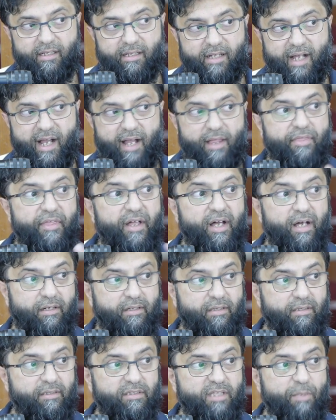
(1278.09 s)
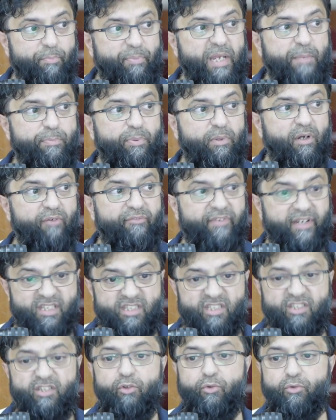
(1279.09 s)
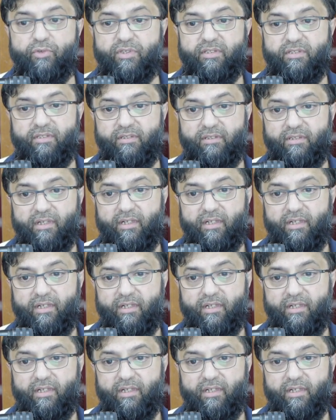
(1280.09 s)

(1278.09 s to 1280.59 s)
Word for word: A'dhar, the people of excuse.